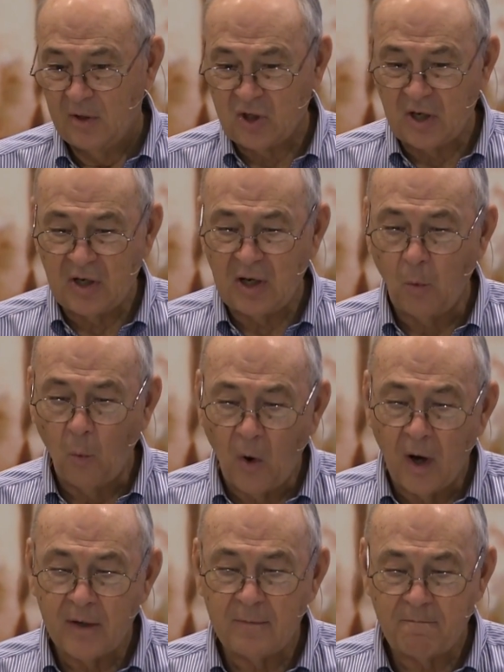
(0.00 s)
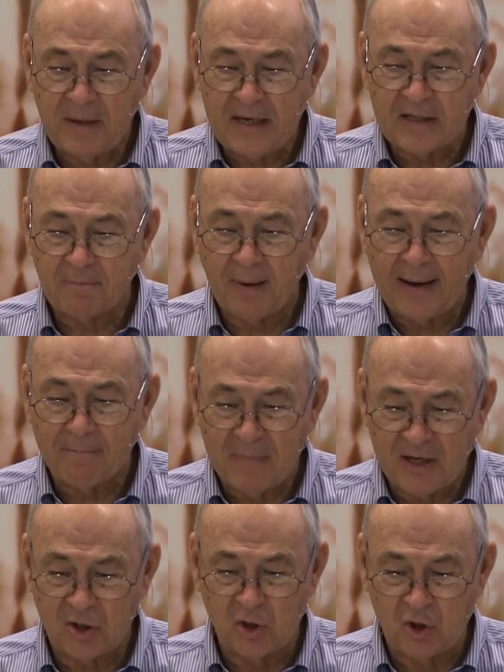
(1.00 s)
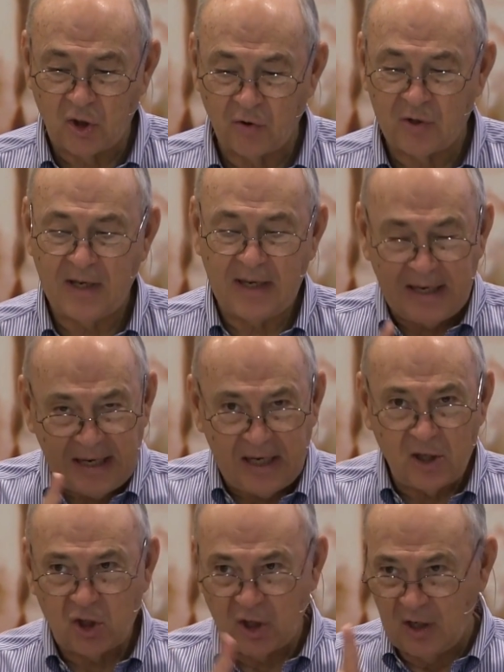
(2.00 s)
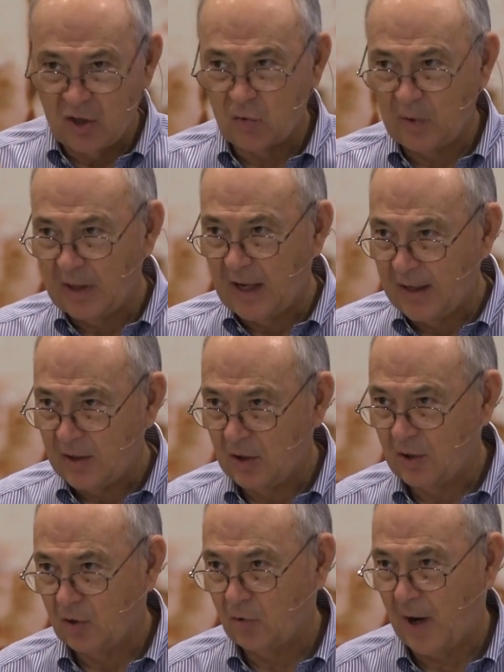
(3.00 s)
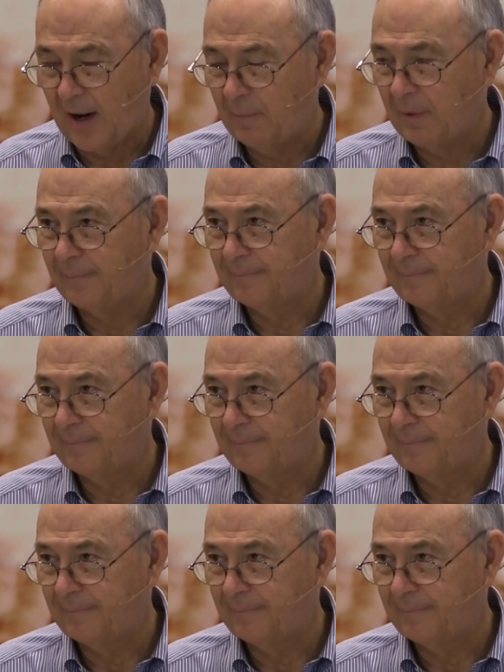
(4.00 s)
sending one piece by messenger to each Israelite tribe.